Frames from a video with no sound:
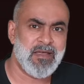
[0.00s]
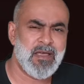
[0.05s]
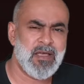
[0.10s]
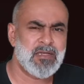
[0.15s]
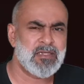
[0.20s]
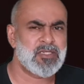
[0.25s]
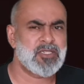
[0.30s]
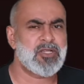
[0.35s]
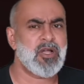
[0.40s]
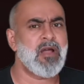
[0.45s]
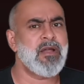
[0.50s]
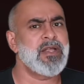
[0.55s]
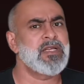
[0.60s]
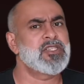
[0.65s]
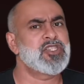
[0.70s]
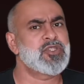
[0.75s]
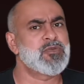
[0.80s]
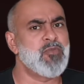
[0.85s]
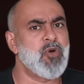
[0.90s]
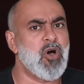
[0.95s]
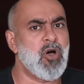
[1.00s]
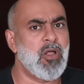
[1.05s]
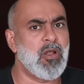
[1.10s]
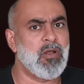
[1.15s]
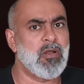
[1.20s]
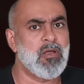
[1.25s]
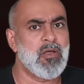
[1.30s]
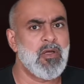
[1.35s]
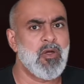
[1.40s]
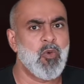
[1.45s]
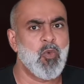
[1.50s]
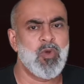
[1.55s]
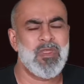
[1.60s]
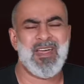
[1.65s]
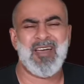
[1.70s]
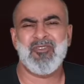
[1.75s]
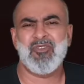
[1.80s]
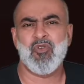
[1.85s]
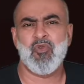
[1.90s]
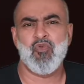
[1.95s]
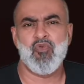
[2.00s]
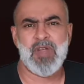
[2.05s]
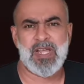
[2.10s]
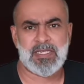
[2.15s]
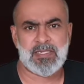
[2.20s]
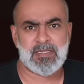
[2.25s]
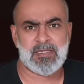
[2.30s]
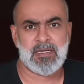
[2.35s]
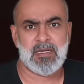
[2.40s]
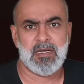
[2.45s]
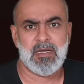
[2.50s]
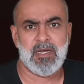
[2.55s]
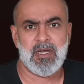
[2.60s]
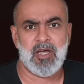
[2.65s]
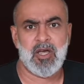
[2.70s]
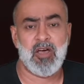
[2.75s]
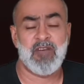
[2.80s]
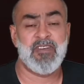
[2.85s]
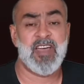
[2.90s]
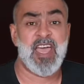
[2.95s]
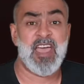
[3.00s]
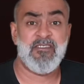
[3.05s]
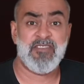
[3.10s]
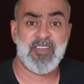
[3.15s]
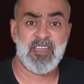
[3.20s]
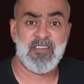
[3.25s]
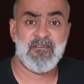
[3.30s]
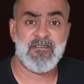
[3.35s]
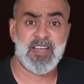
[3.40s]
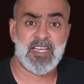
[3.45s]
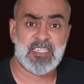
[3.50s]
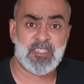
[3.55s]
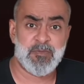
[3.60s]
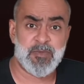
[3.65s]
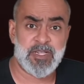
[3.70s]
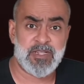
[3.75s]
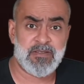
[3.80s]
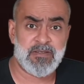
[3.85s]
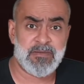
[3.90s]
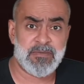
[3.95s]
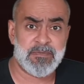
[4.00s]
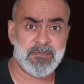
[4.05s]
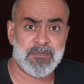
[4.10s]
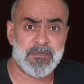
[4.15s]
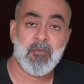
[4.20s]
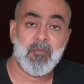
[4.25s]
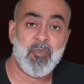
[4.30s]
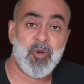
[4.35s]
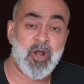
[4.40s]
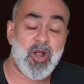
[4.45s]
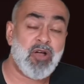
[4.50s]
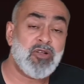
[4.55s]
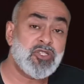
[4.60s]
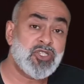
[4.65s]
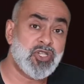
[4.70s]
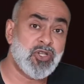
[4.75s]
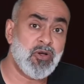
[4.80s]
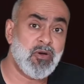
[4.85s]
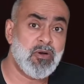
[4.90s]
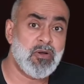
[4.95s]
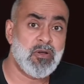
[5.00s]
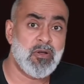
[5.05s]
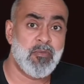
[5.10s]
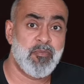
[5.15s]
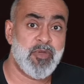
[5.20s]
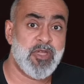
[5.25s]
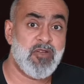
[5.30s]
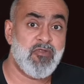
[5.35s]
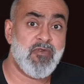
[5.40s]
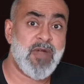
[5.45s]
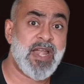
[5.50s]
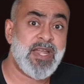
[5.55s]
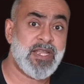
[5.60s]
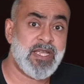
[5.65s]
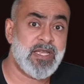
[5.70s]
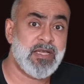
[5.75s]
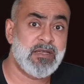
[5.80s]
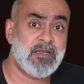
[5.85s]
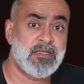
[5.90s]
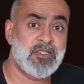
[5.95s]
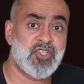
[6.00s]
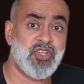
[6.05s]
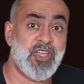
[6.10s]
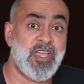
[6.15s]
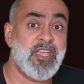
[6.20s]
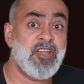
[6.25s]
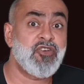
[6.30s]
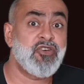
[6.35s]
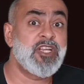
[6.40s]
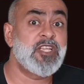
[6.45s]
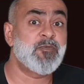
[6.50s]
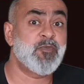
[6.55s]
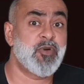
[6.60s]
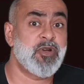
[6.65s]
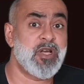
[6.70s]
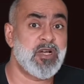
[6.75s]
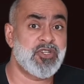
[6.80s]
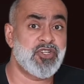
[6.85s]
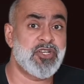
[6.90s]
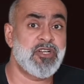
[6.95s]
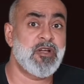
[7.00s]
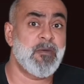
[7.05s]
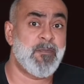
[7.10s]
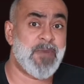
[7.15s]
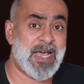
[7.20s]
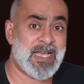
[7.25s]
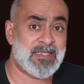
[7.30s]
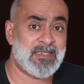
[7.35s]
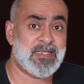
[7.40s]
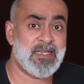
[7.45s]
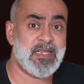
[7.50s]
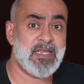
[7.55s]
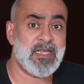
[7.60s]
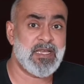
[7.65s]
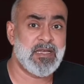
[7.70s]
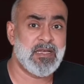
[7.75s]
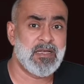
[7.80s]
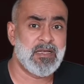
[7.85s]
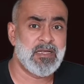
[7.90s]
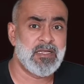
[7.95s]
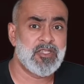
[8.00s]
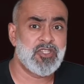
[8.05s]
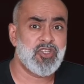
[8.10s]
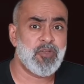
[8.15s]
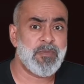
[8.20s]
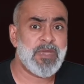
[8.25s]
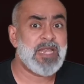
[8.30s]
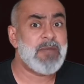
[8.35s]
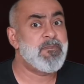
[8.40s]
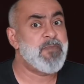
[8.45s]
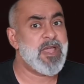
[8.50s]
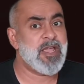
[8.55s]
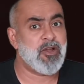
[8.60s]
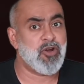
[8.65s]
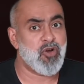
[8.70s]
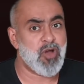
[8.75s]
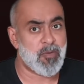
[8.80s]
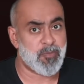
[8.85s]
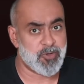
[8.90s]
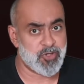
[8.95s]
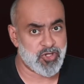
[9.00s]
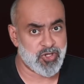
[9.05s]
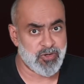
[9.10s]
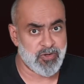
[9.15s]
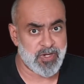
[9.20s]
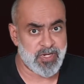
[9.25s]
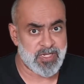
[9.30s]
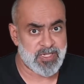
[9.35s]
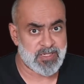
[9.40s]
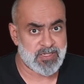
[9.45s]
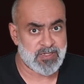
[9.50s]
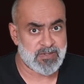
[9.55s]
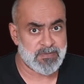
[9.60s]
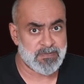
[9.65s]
starting small without the risk of a heavy investment, but also being ready to increase production capacity to meet bigger opportunities.